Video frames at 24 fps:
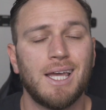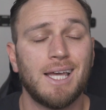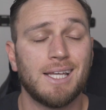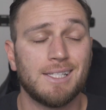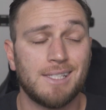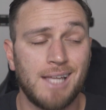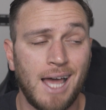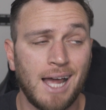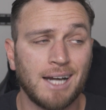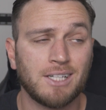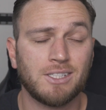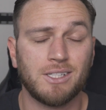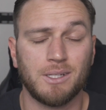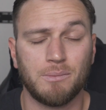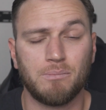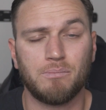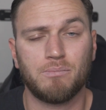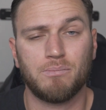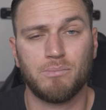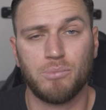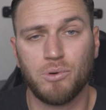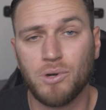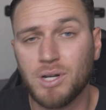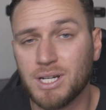It's actually
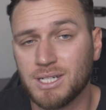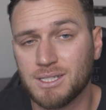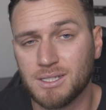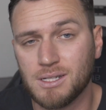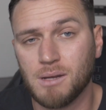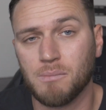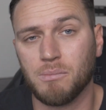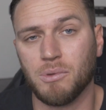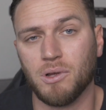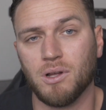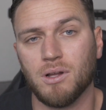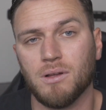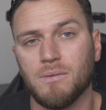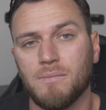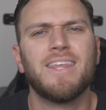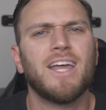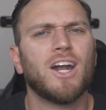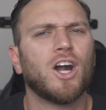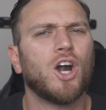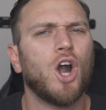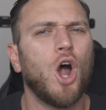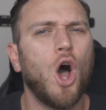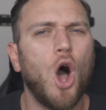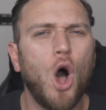pretty simple. They
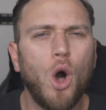are